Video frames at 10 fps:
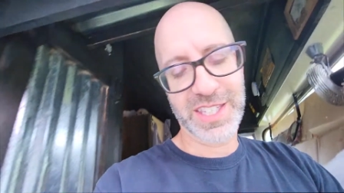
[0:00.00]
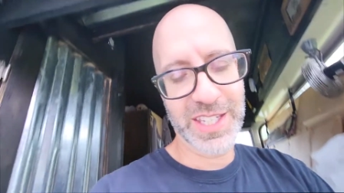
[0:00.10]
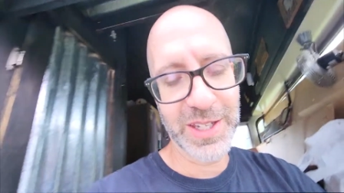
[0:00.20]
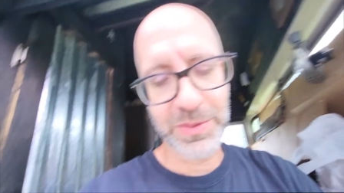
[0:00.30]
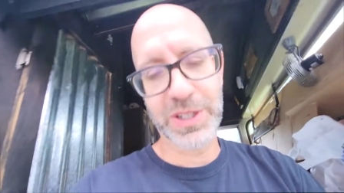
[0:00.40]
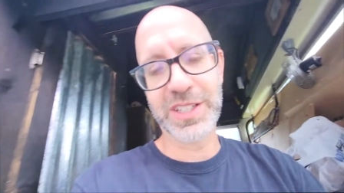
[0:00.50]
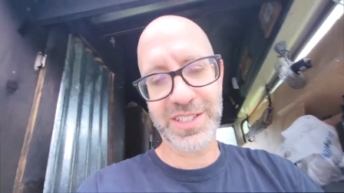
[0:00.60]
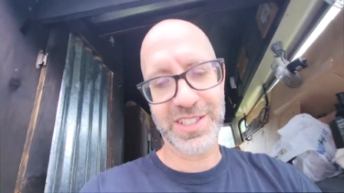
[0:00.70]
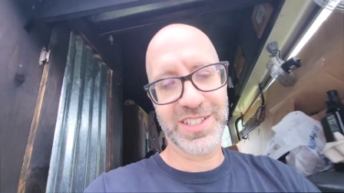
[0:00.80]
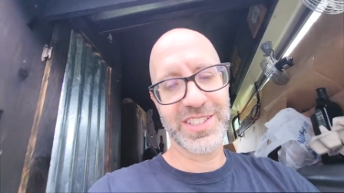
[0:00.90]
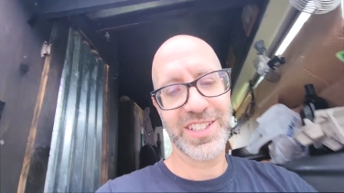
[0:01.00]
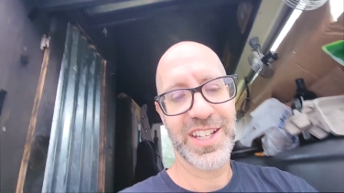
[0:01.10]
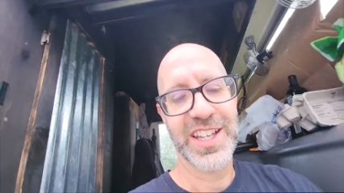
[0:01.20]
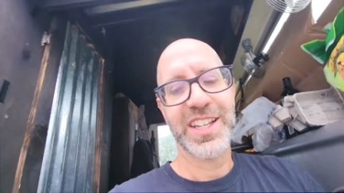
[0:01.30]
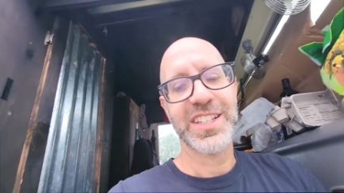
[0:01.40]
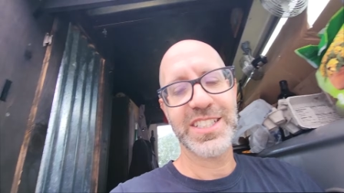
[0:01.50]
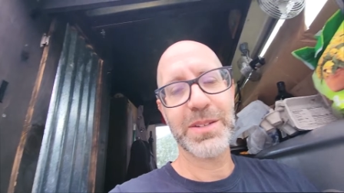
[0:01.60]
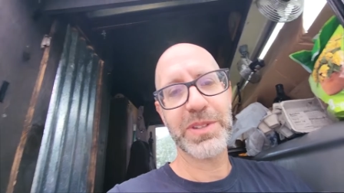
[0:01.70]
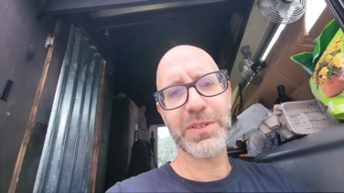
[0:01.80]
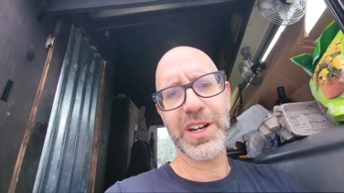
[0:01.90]
It was
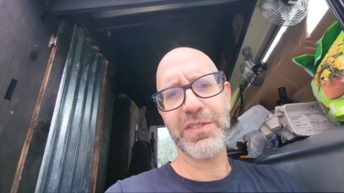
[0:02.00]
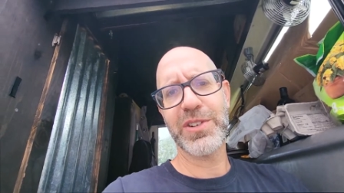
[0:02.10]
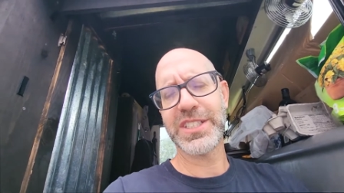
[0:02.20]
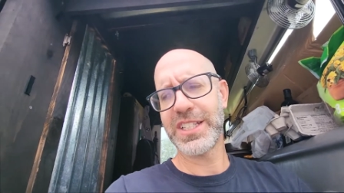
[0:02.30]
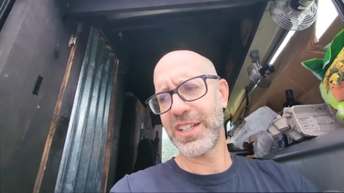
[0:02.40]
something when I first did it,